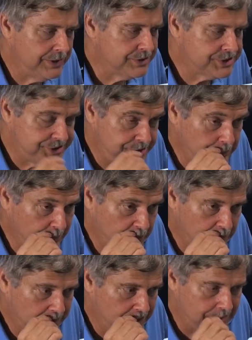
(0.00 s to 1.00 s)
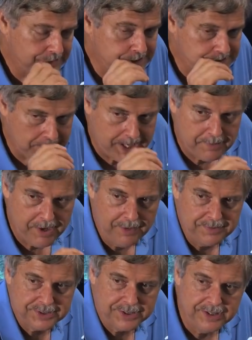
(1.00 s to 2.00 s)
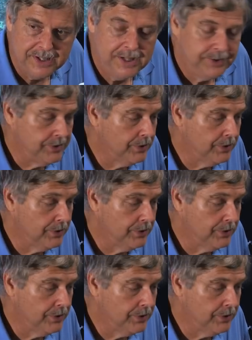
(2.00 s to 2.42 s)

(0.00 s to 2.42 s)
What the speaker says: they're similar but not the same, obviously.